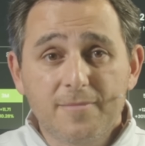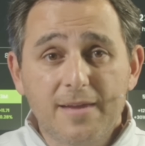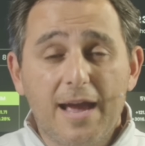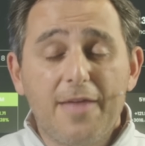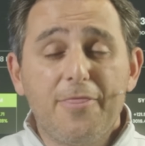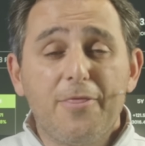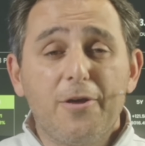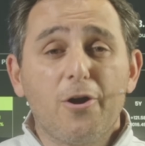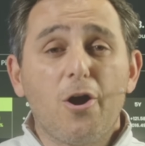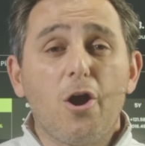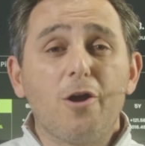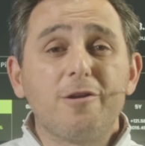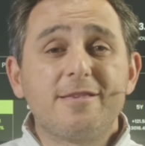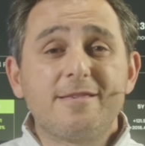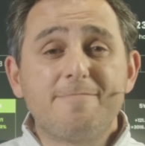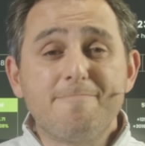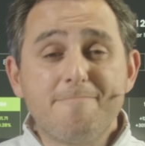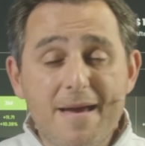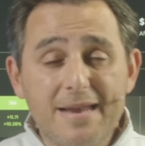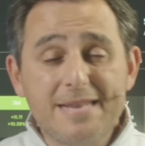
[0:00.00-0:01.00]
And there are
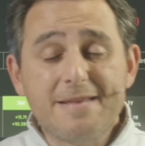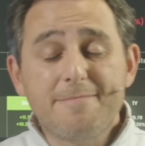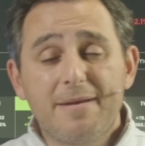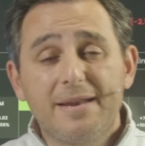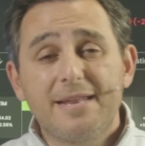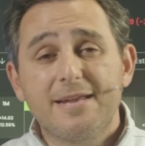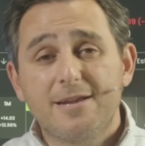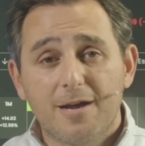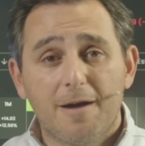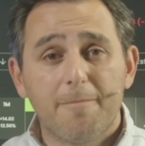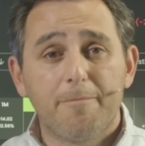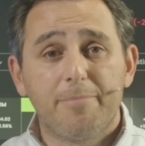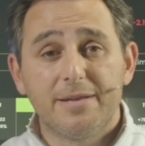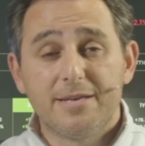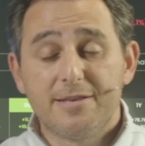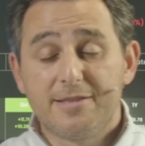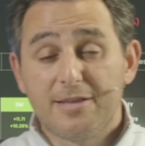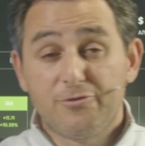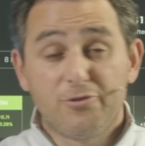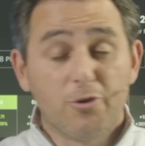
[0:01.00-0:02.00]
many, many
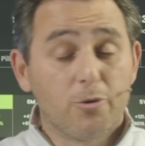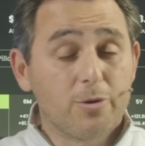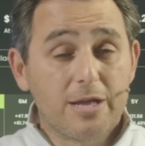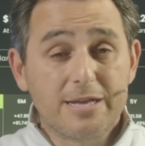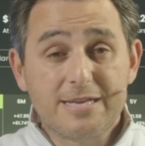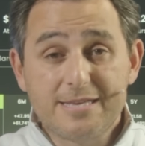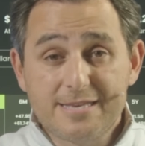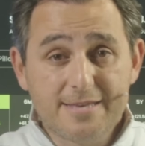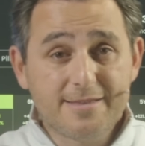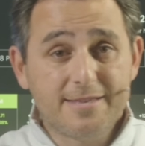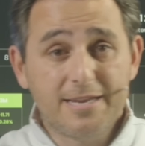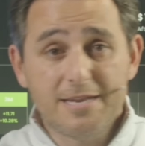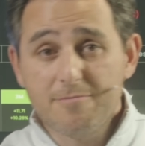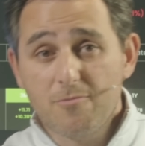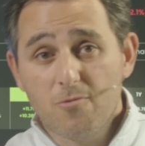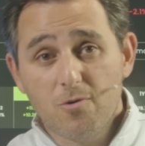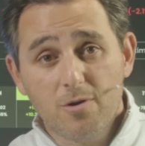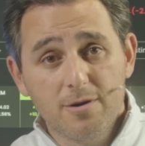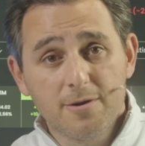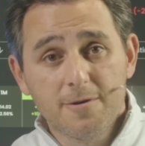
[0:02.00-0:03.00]
companies that don't exist
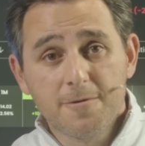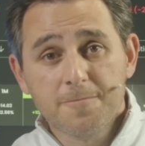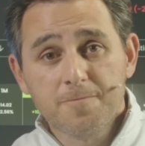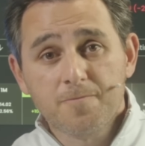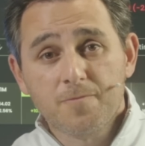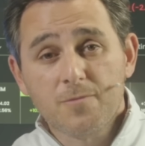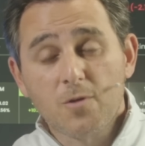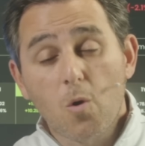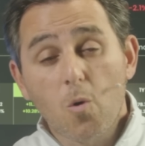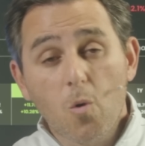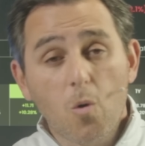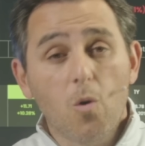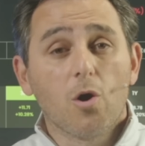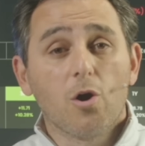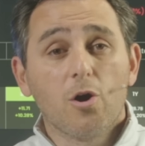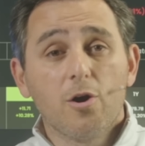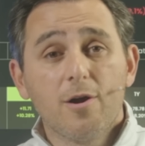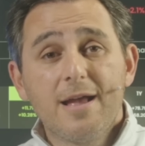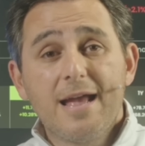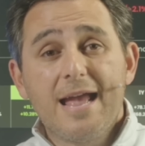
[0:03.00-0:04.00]
anymore
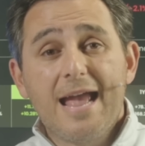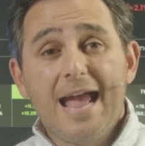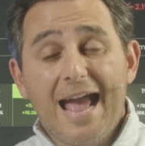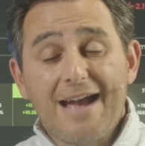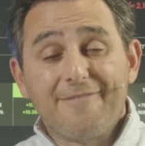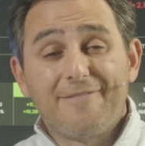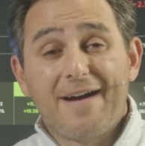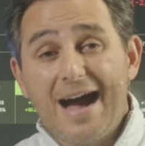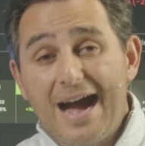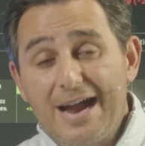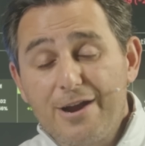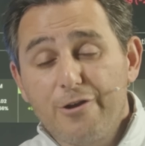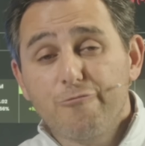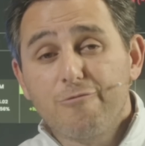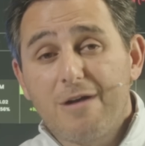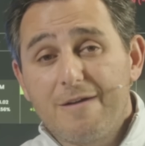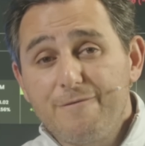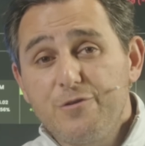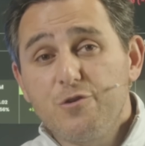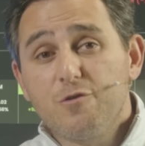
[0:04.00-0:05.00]
or have higher
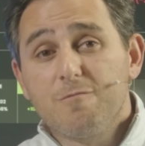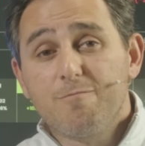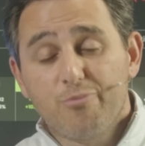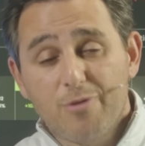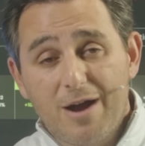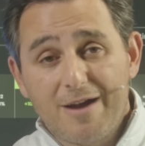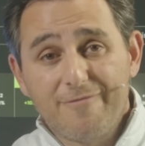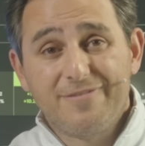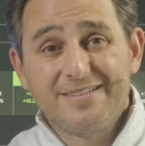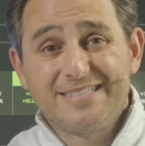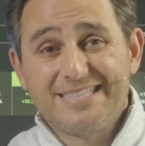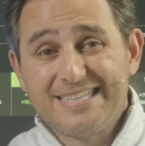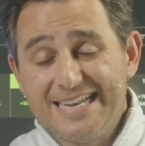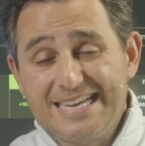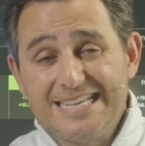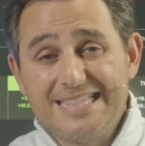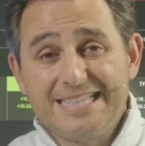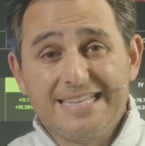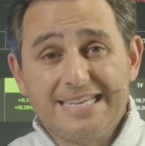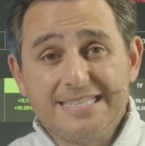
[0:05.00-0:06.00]
revenue and profit
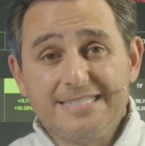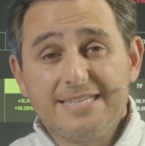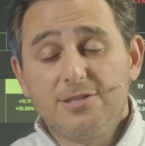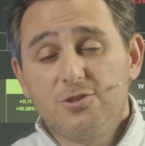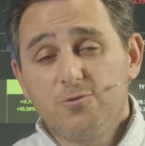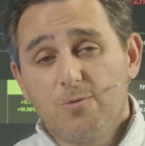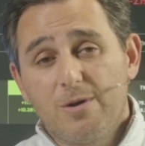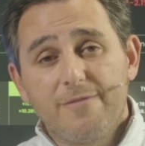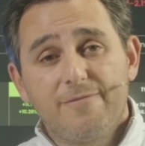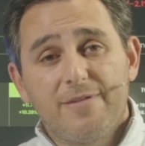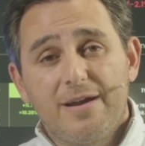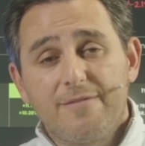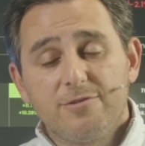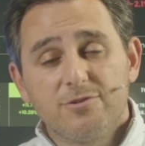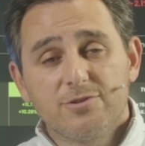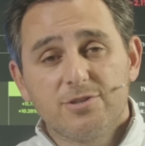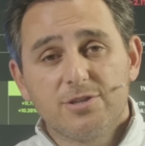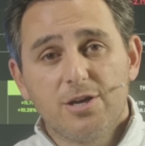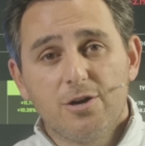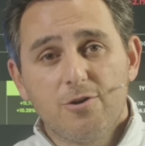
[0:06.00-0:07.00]
today than they did 25
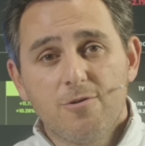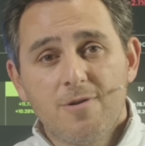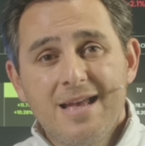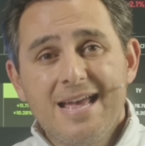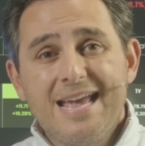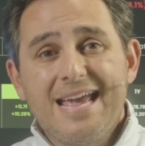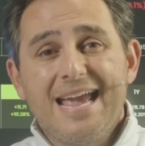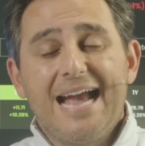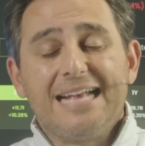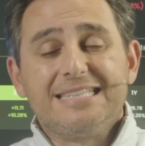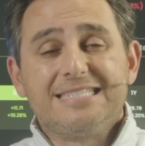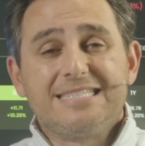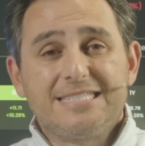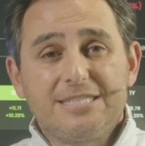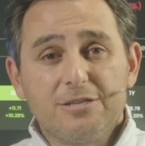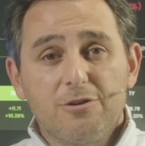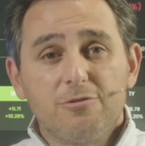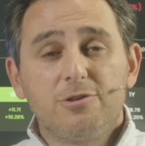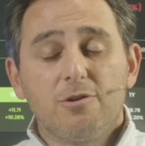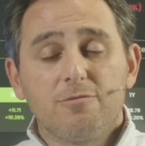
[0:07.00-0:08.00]
years ago and
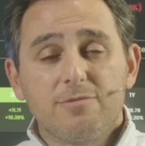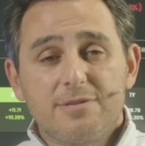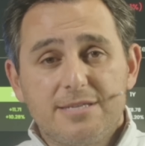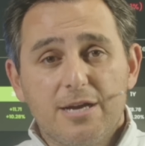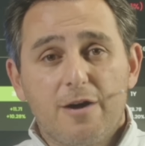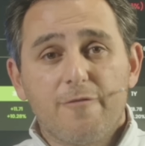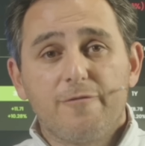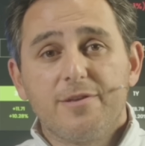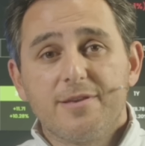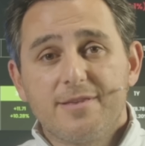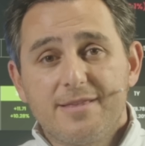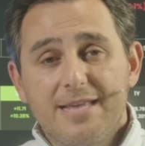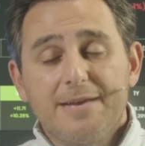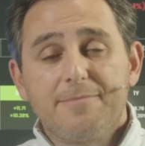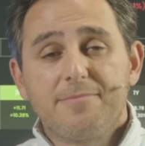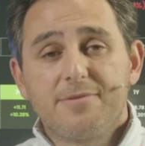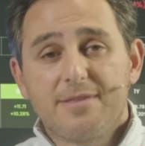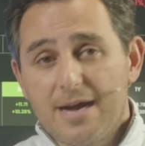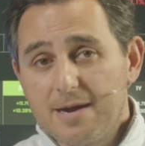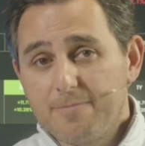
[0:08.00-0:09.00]
still don't sell for the same
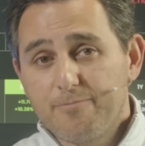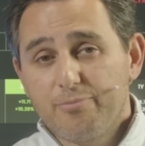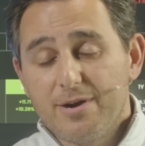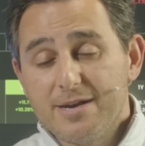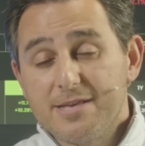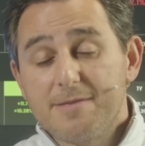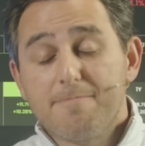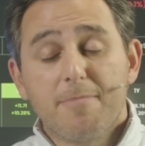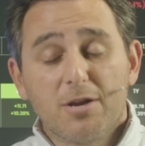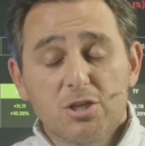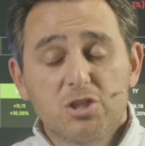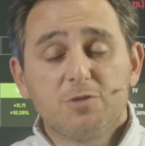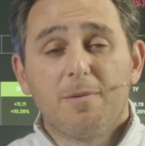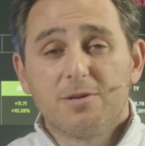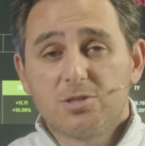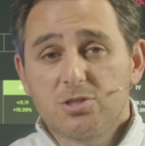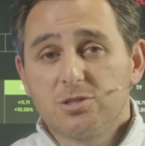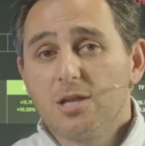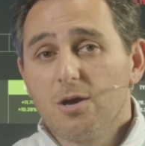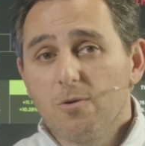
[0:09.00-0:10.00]
stock price, much,
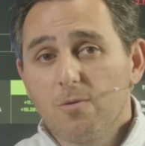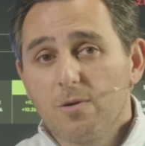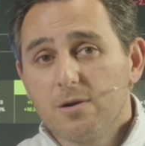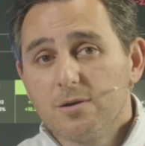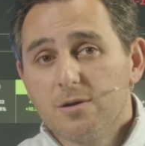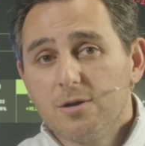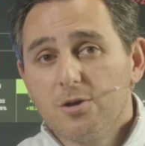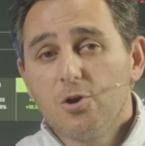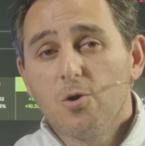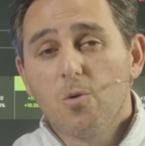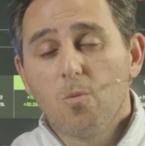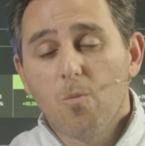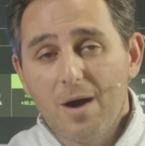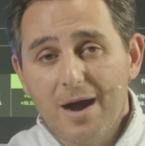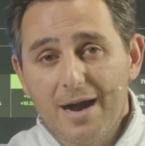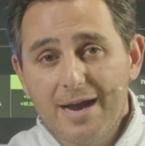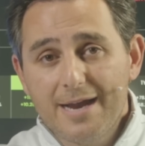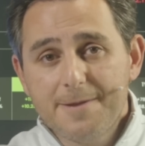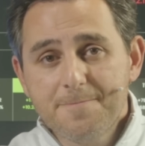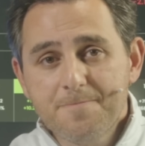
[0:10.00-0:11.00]
much lower.
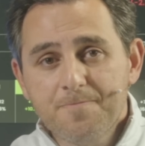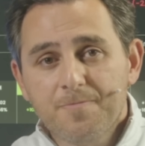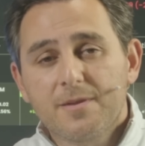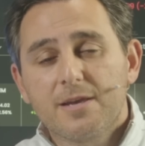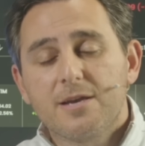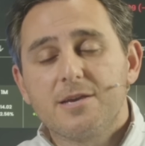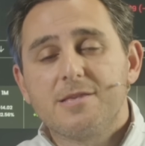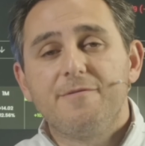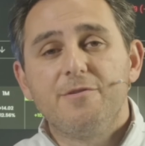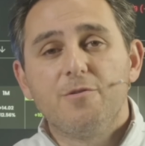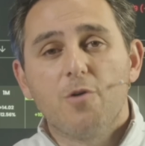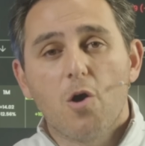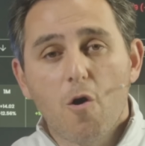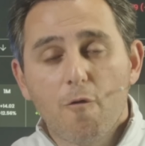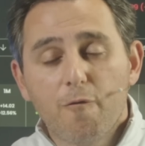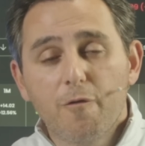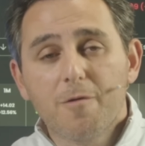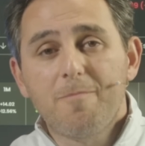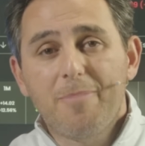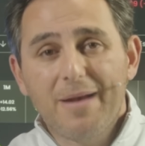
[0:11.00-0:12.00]
Why? Because if you
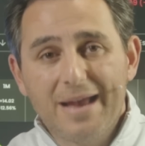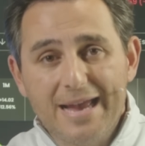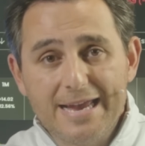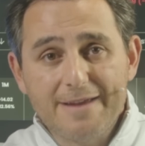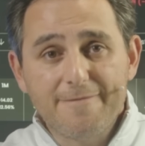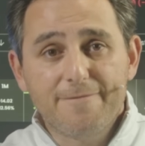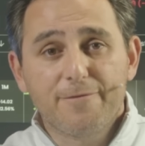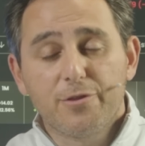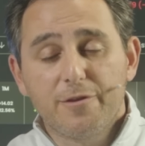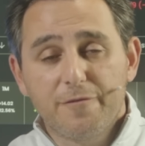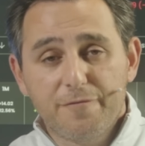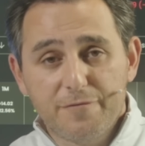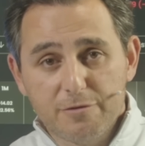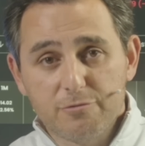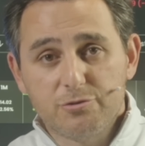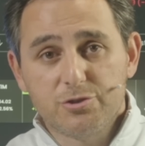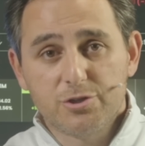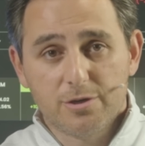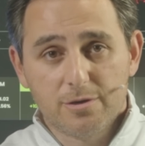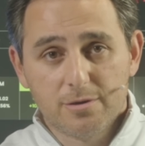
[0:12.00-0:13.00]
overpay for the
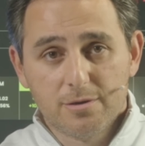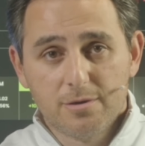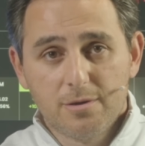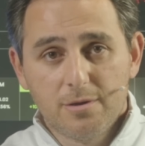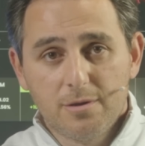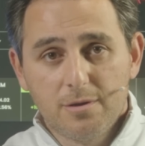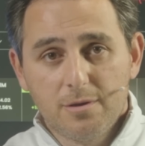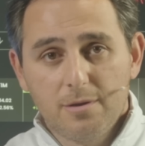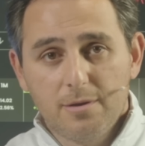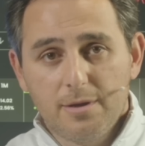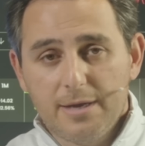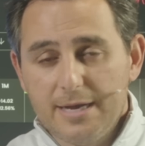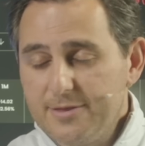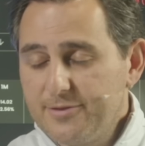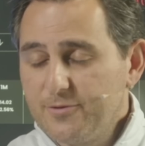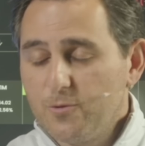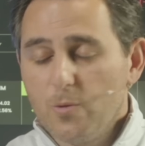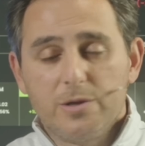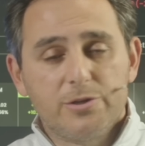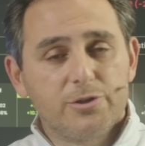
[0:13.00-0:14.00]
future,
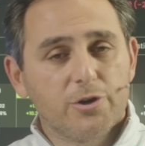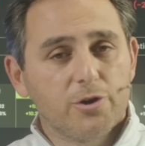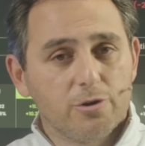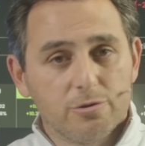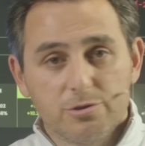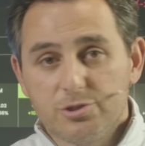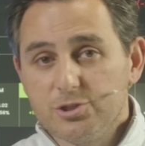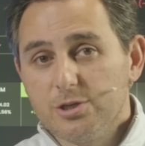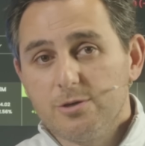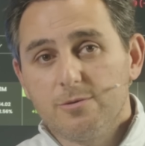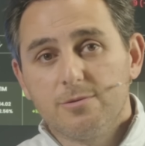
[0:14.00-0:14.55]
it's going to hurt you.